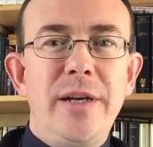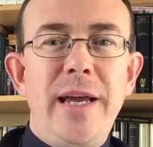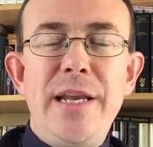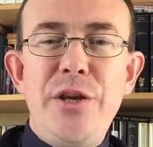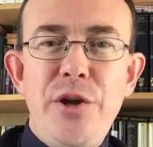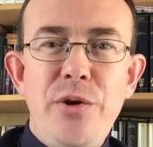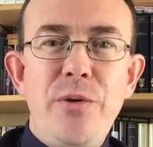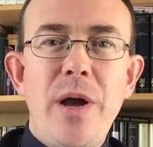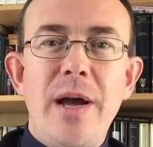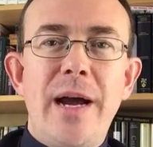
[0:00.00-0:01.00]
in
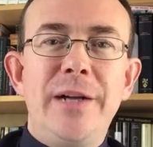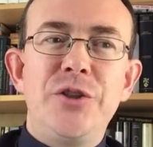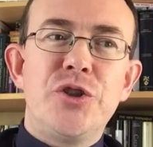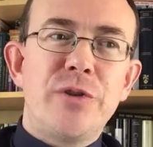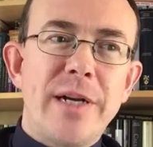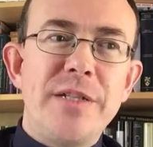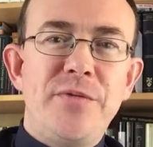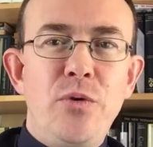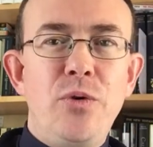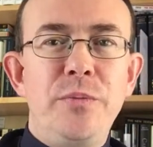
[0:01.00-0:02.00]
new and
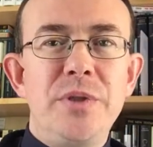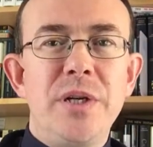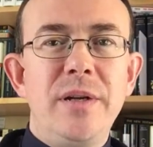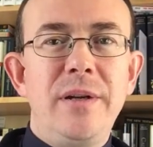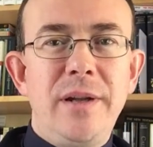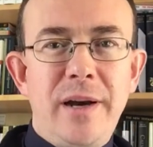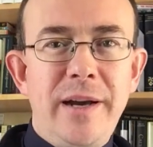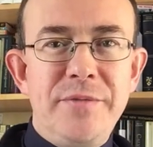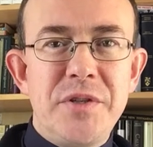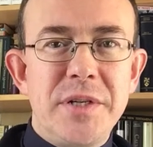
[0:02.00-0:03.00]
transformed
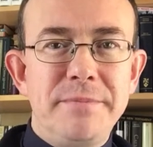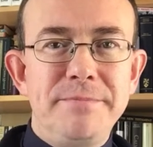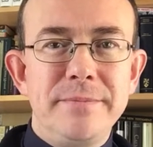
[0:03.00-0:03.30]
lives.